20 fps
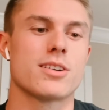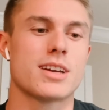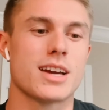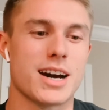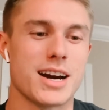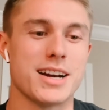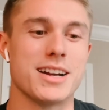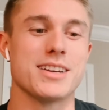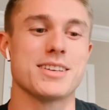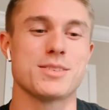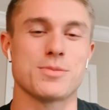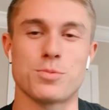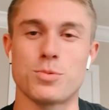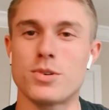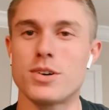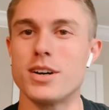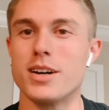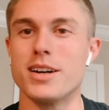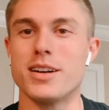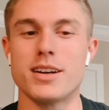kinase
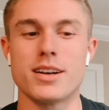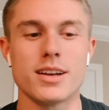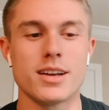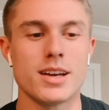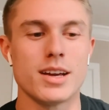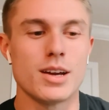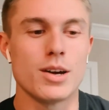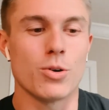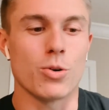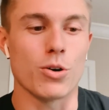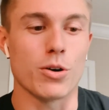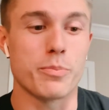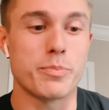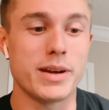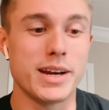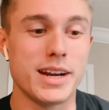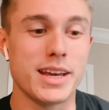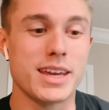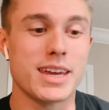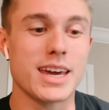1 or
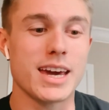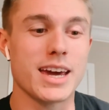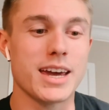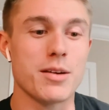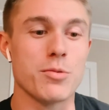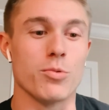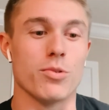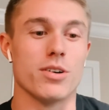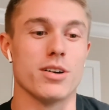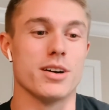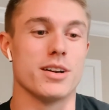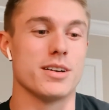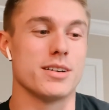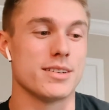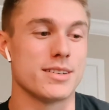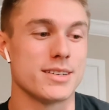PDK1,